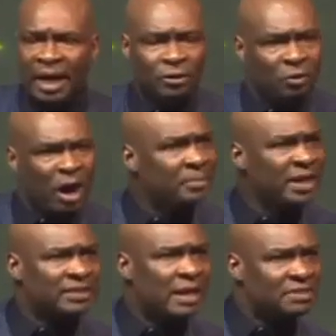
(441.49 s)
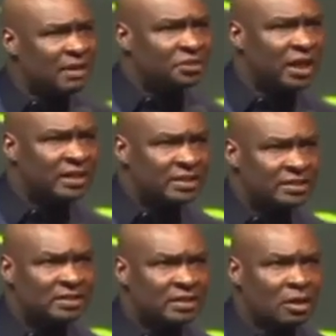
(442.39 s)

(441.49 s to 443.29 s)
don't know how many times I've shared this.